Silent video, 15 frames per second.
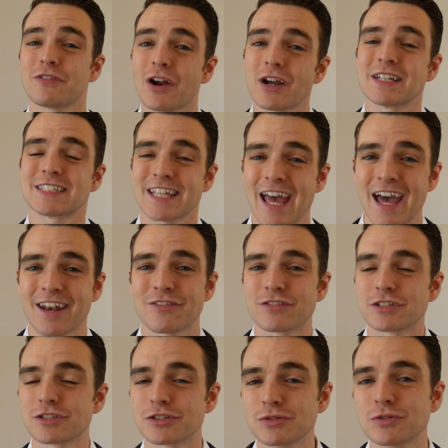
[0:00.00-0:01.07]
very sad if
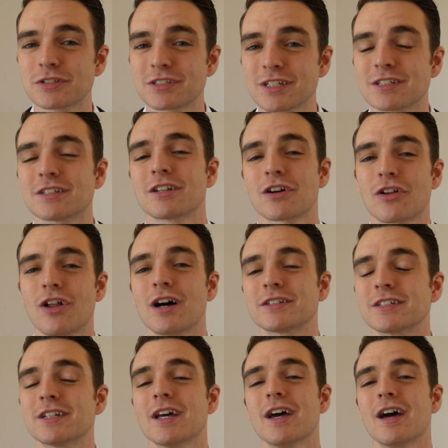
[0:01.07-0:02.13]
this suit sits in a
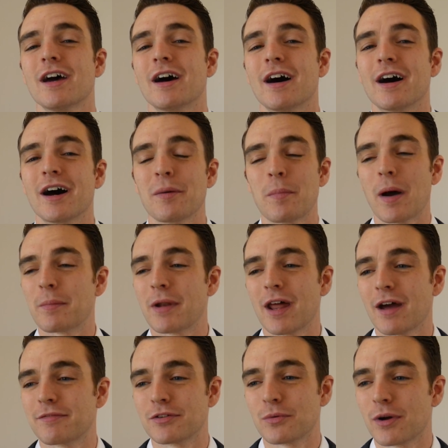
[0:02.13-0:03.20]
closet. Uh, I'm gonna
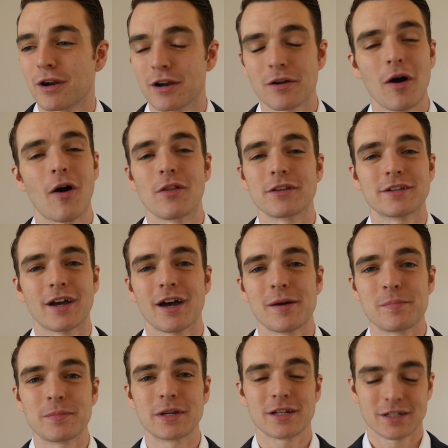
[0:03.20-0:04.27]
have to wear it all the
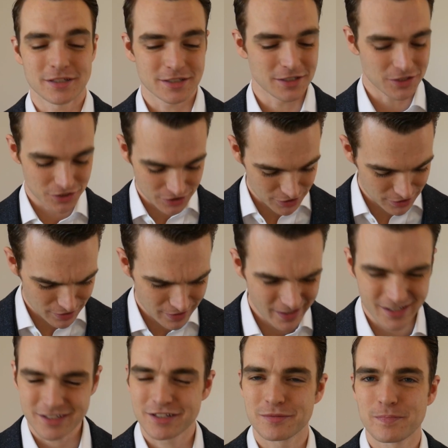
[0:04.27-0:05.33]
time because it's just,
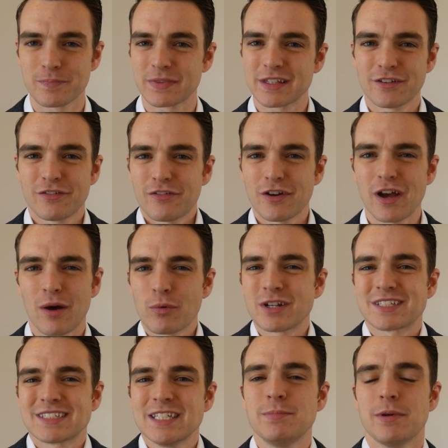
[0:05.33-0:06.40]
it's, I wanna
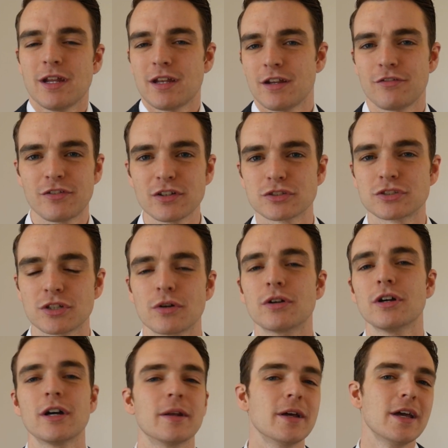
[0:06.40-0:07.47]
sleep in it. It feels so
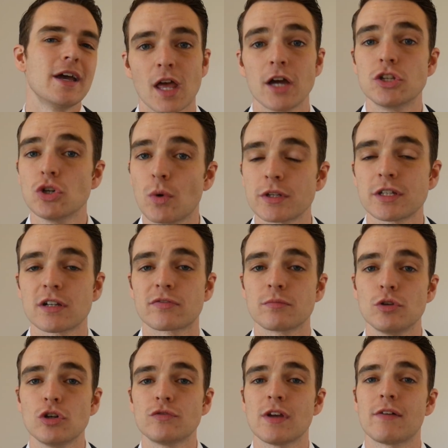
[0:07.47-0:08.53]
good. I do want to hear from
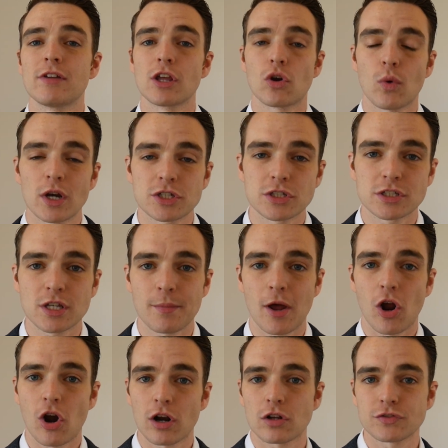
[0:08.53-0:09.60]
you if you have any questions about
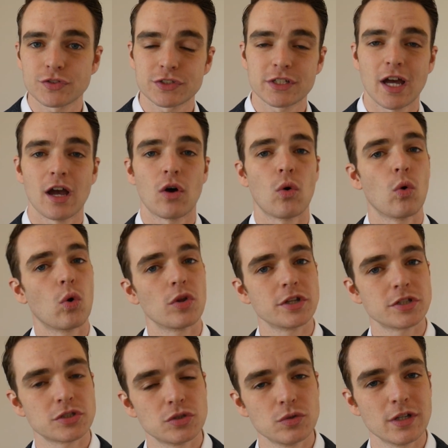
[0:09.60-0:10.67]
Articles of Style or the
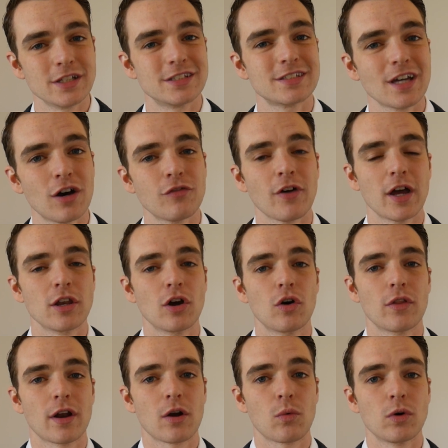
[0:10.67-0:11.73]
suit itself. I know
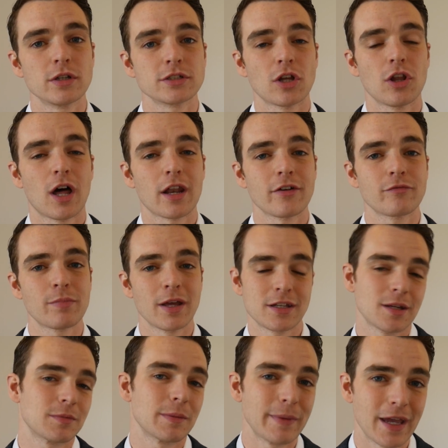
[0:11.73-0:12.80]
there was a lot of pent
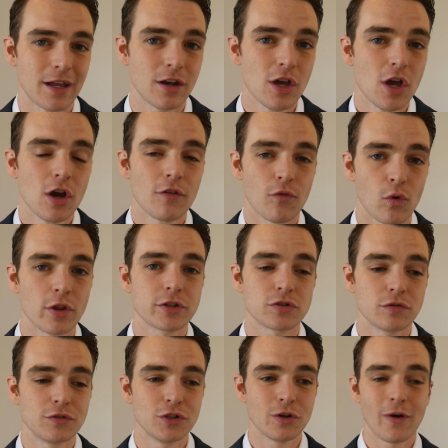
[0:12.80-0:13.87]
up demand for this
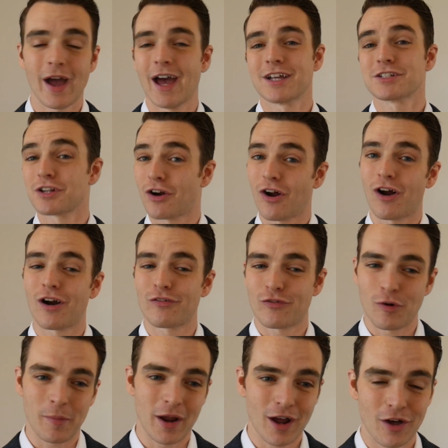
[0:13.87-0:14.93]
review as there are
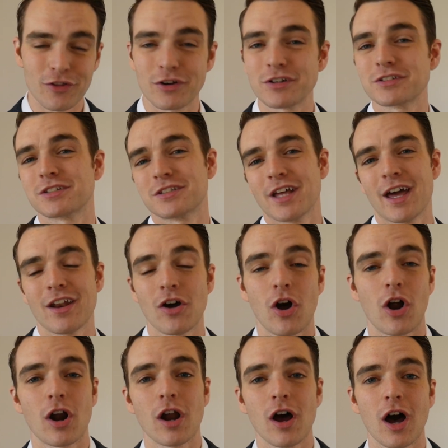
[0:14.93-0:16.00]
for my others that
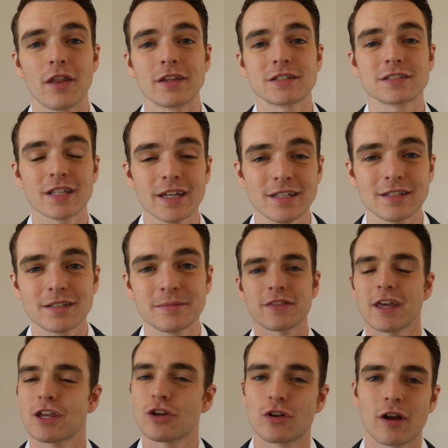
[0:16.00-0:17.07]
are on the slate.
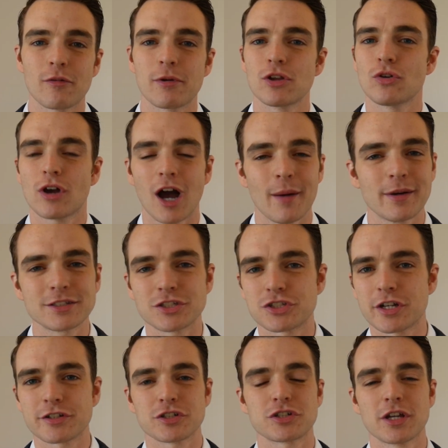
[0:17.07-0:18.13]
Thank you to everybody who comments and
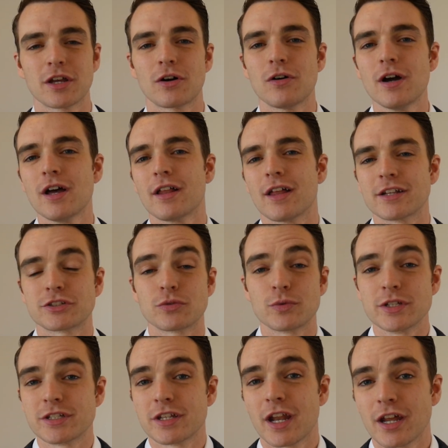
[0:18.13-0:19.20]
shares the channel. That's the
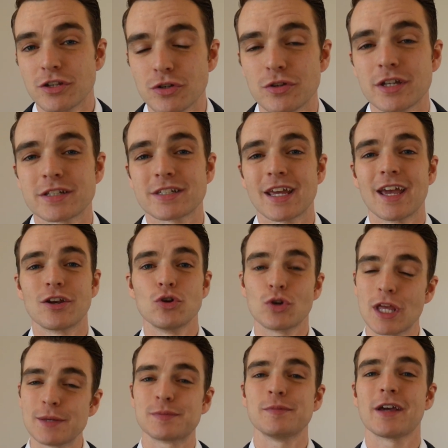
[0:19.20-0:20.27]
reason that I do this and who
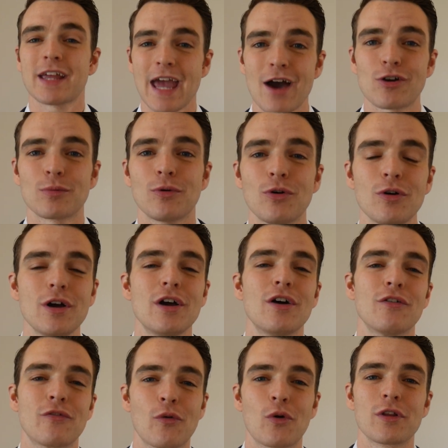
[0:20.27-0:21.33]
keeps me accountable
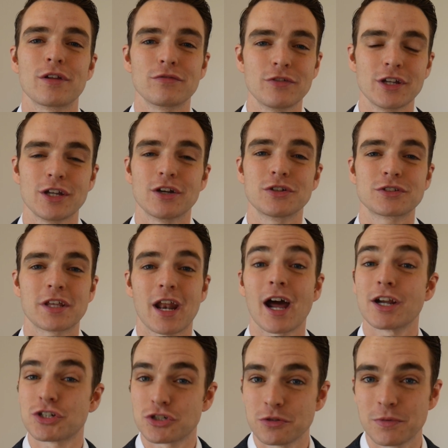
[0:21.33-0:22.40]
for the videos that
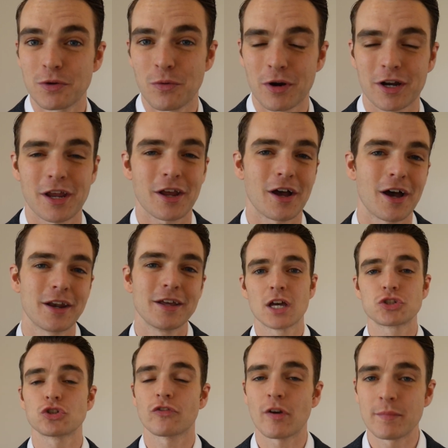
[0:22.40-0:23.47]
I should be working on.
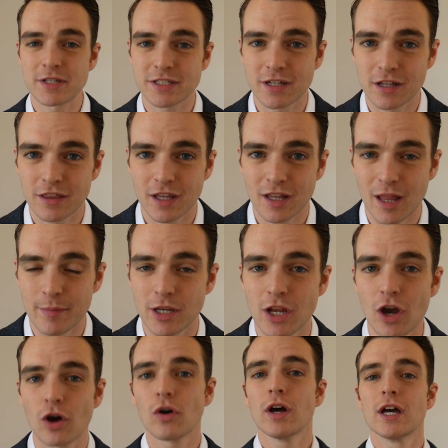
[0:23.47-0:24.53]
So if I missed anything, let me
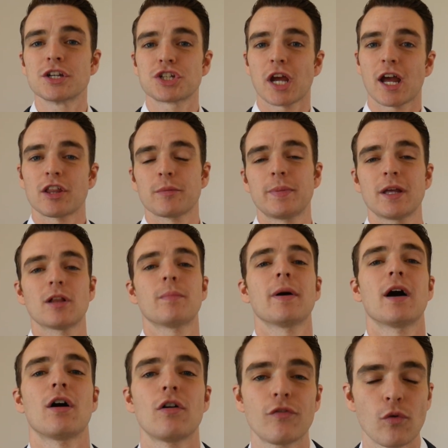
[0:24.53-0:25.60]
know. Check out the Peak
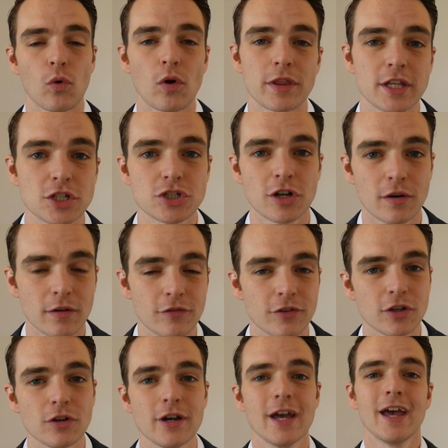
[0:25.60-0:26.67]
Lapel for the shirt
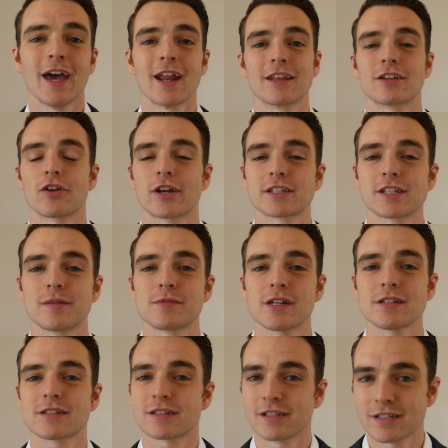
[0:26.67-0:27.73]
review. And until next time,
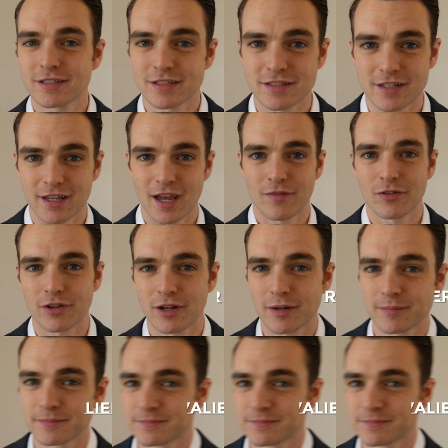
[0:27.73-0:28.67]
gents, this is the Cavalier.